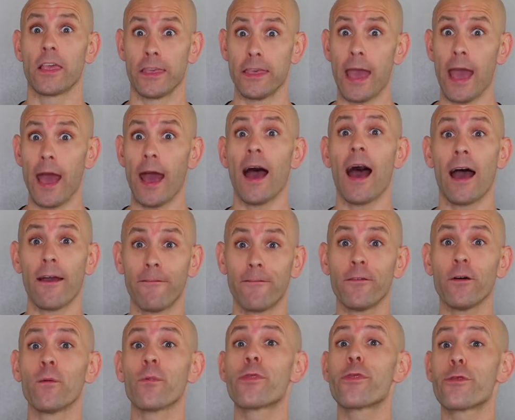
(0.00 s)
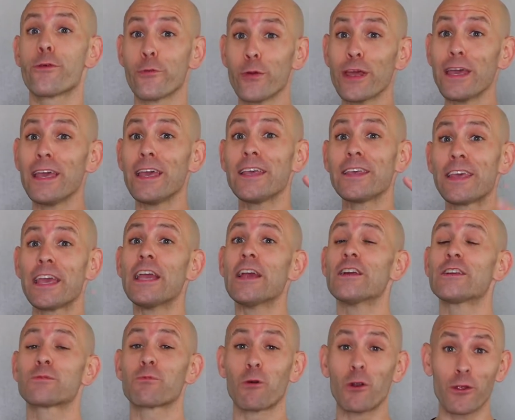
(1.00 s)
Yeah, I filmed three
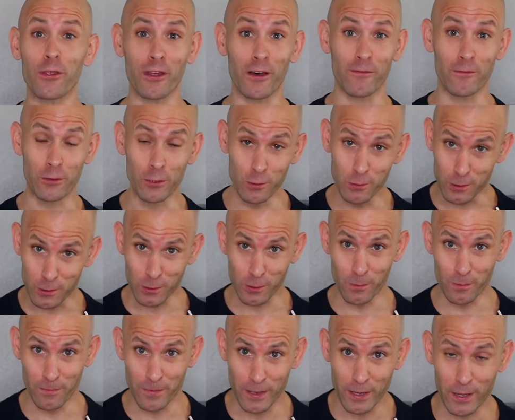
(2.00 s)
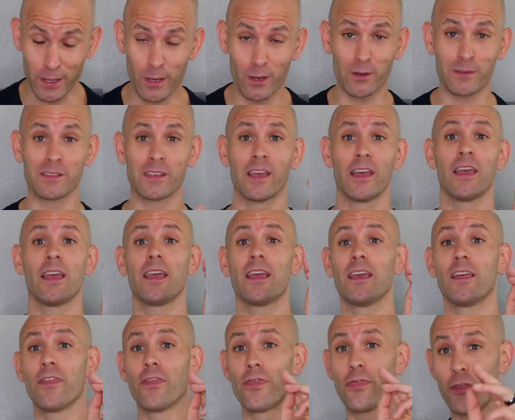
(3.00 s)
years worth of YouTube videos
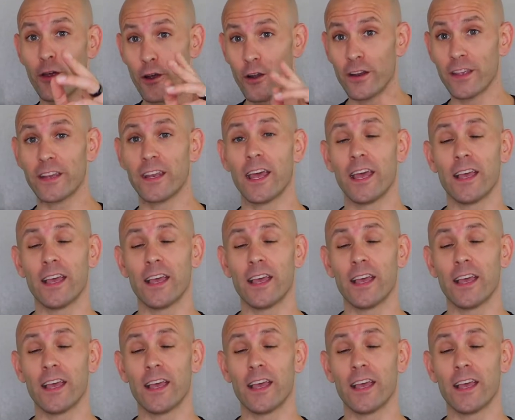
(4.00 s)
in 30